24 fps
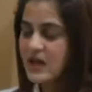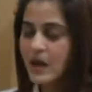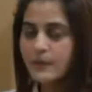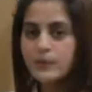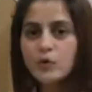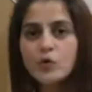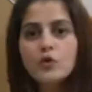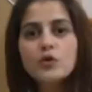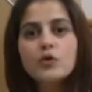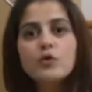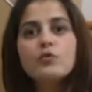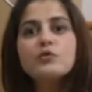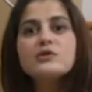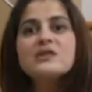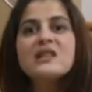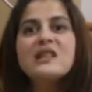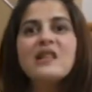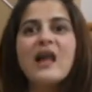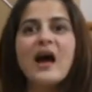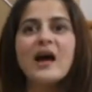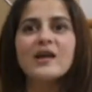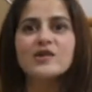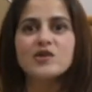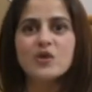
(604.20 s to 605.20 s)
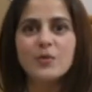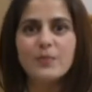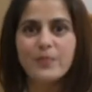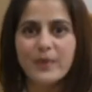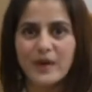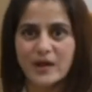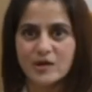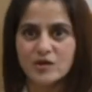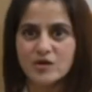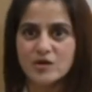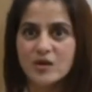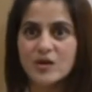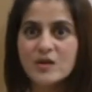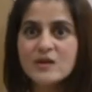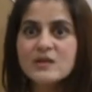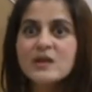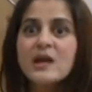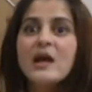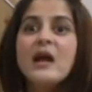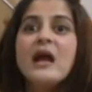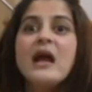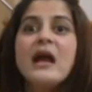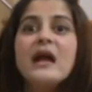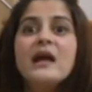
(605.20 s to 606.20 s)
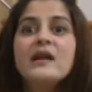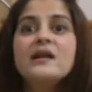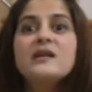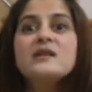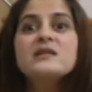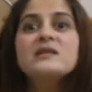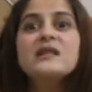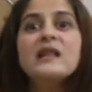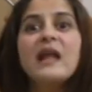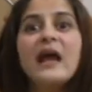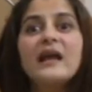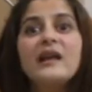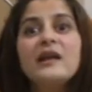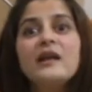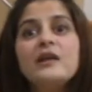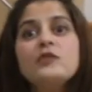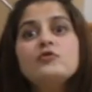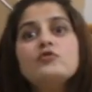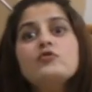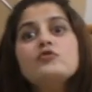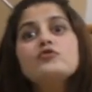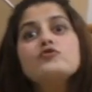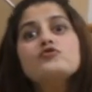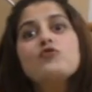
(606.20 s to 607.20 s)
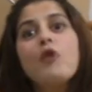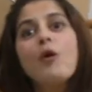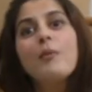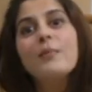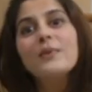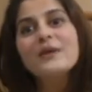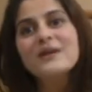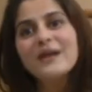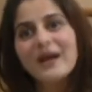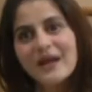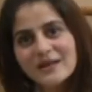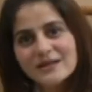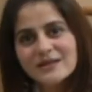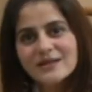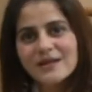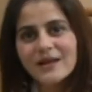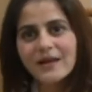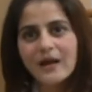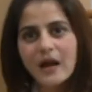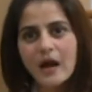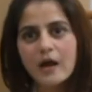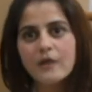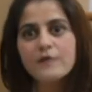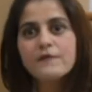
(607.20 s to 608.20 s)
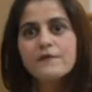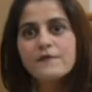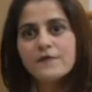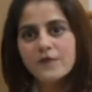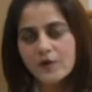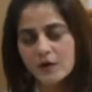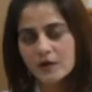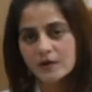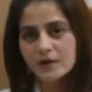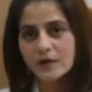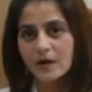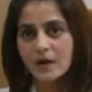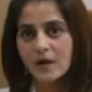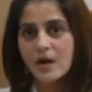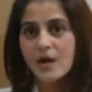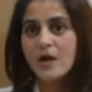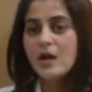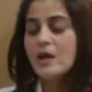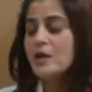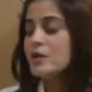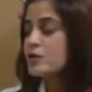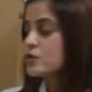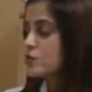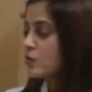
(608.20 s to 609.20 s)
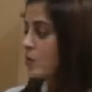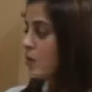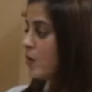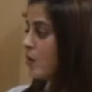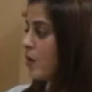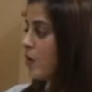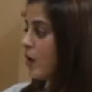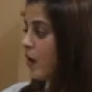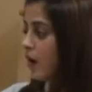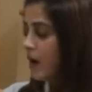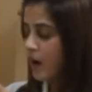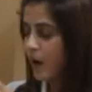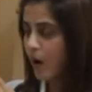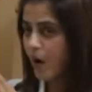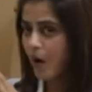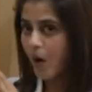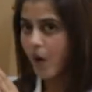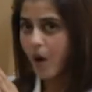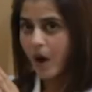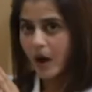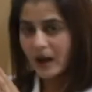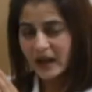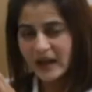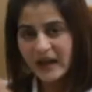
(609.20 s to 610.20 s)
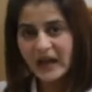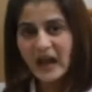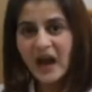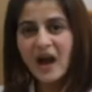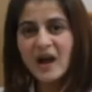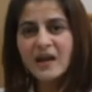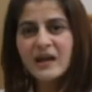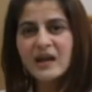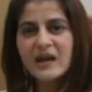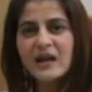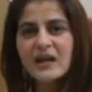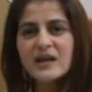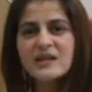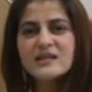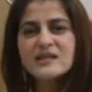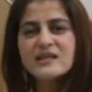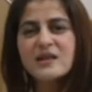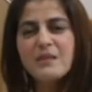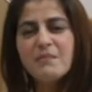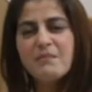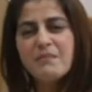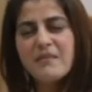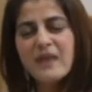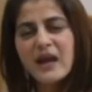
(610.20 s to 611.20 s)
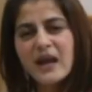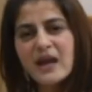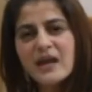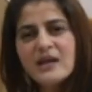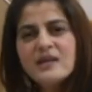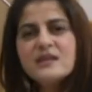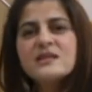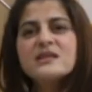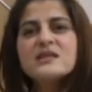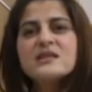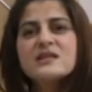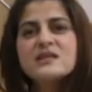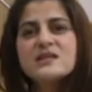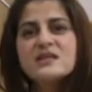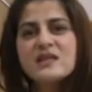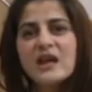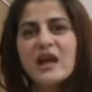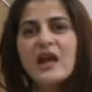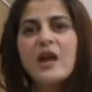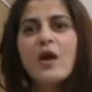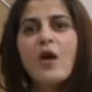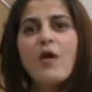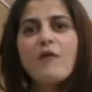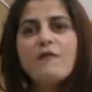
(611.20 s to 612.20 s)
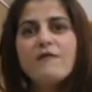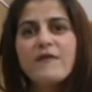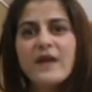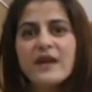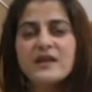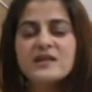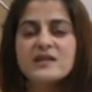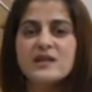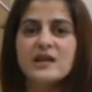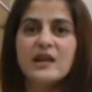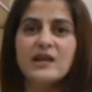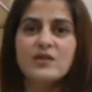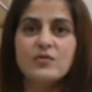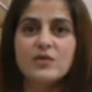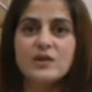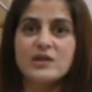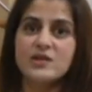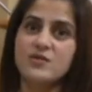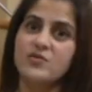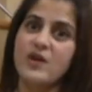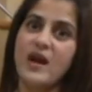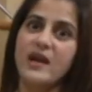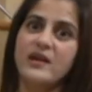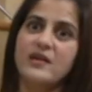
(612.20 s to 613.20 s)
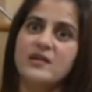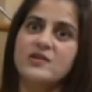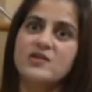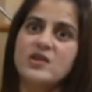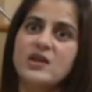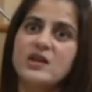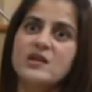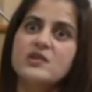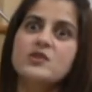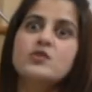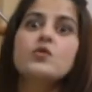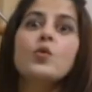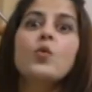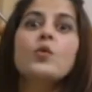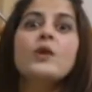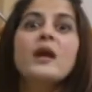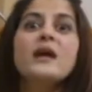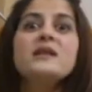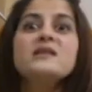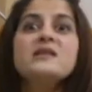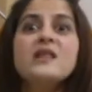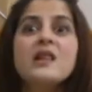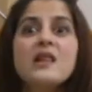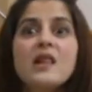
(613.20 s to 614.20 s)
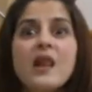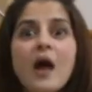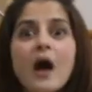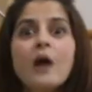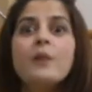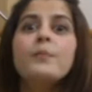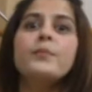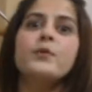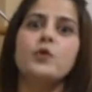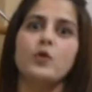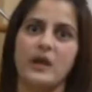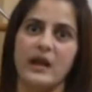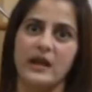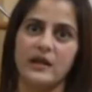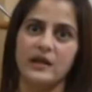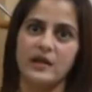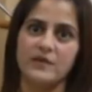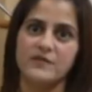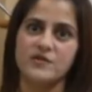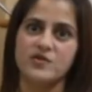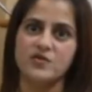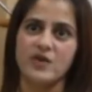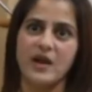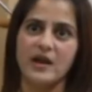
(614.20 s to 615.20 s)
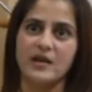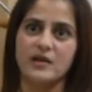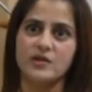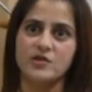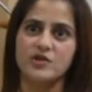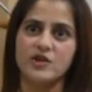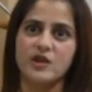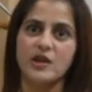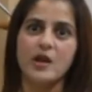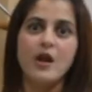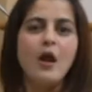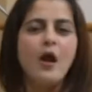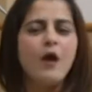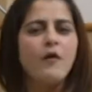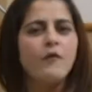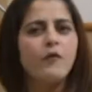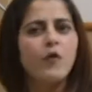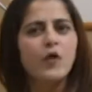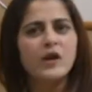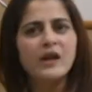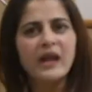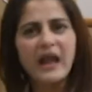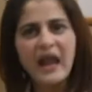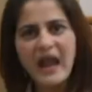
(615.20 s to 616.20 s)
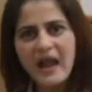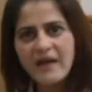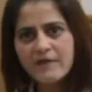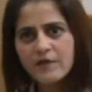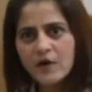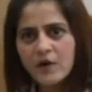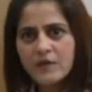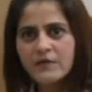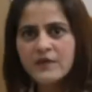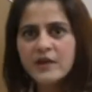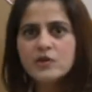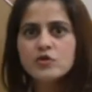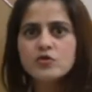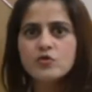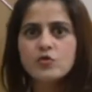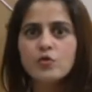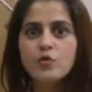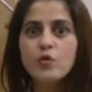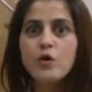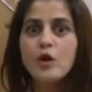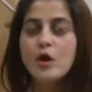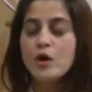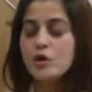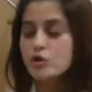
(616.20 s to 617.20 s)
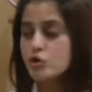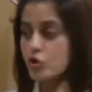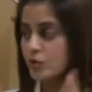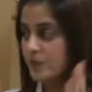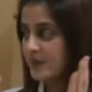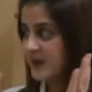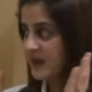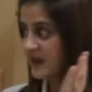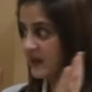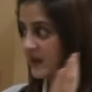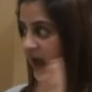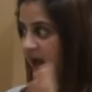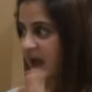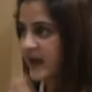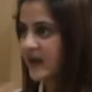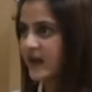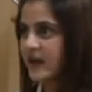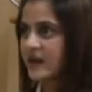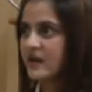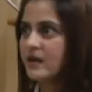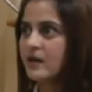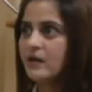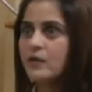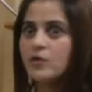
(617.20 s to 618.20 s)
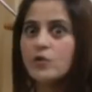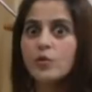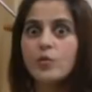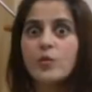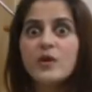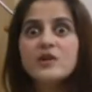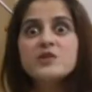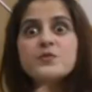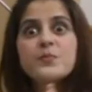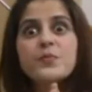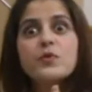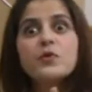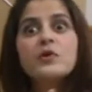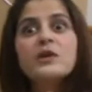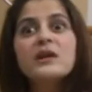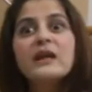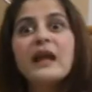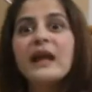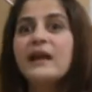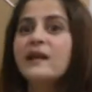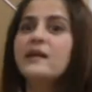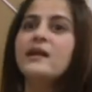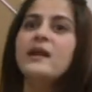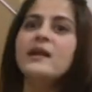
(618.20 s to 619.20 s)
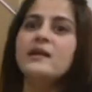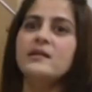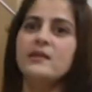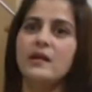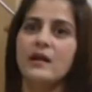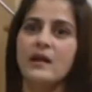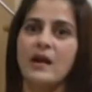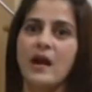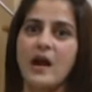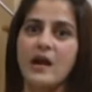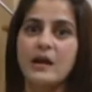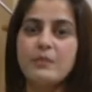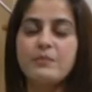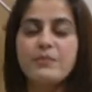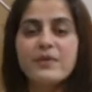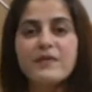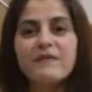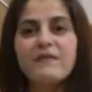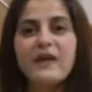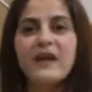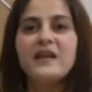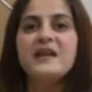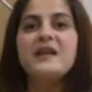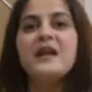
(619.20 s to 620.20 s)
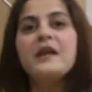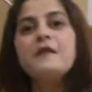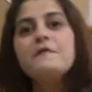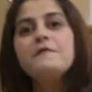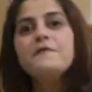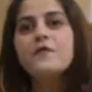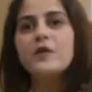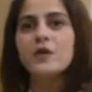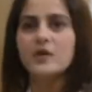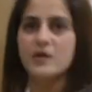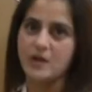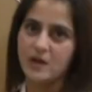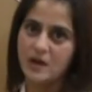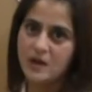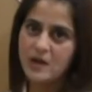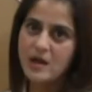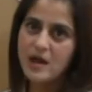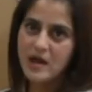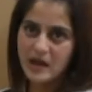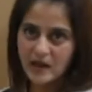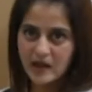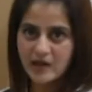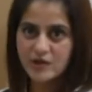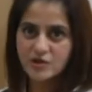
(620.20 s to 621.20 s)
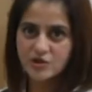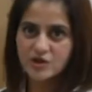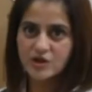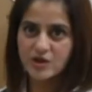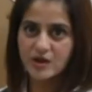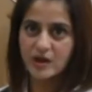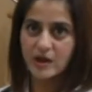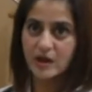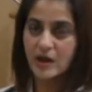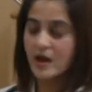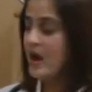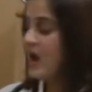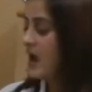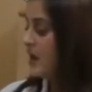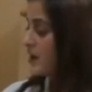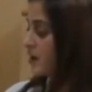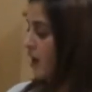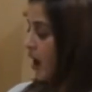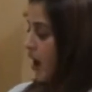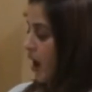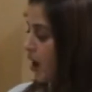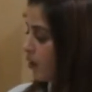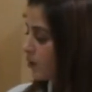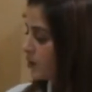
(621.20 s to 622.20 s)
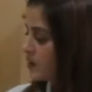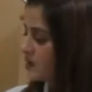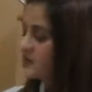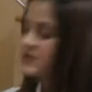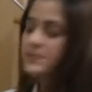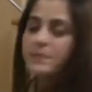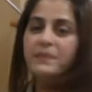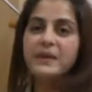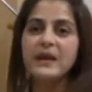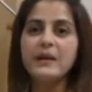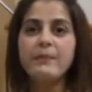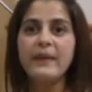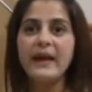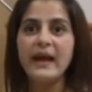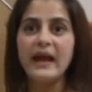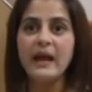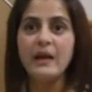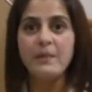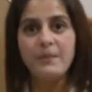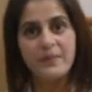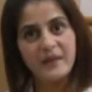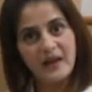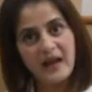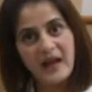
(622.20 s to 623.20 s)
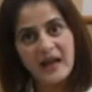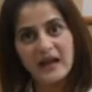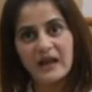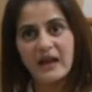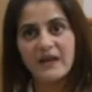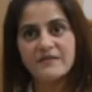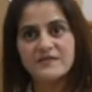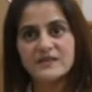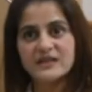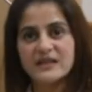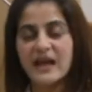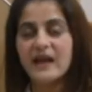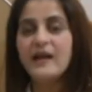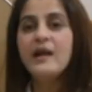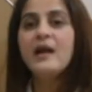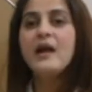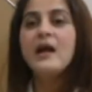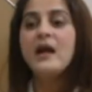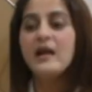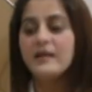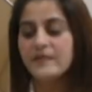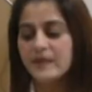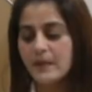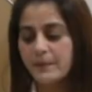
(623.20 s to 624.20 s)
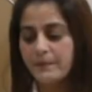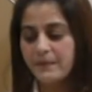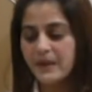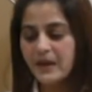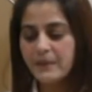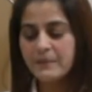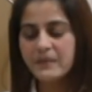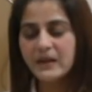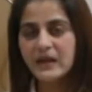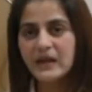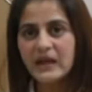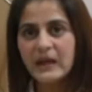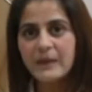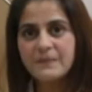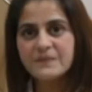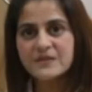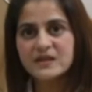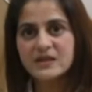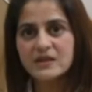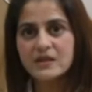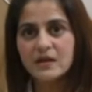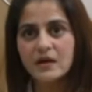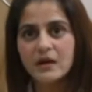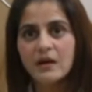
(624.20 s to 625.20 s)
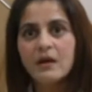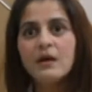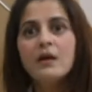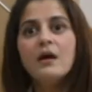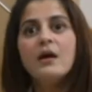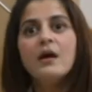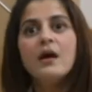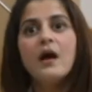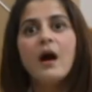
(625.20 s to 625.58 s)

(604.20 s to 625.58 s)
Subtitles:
time you use larger pressures, it is likely to traumatize the lung further. So ARDS, the mainstay of ventilatory strategy, is known as lung protective strategy. Whatever we do should be directed towards protecting the lung and preventing further injury. Now, how does PEEP help? Like I've said, the PEEP keeps the